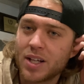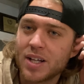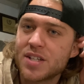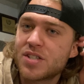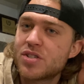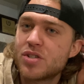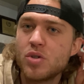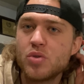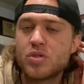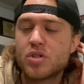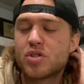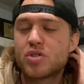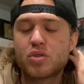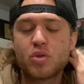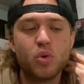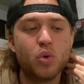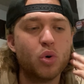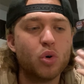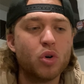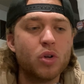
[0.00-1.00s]
let's use a
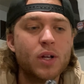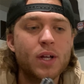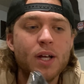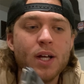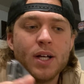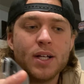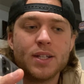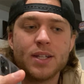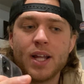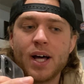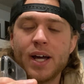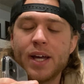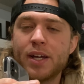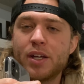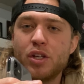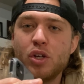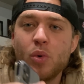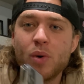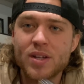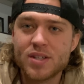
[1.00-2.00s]
school
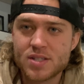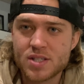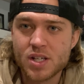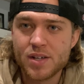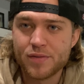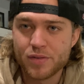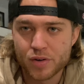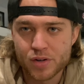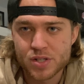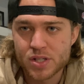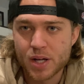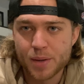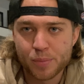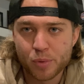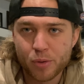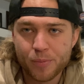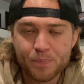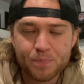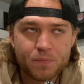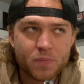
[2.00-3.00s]
like UNC, for
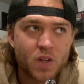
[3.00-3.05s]
example.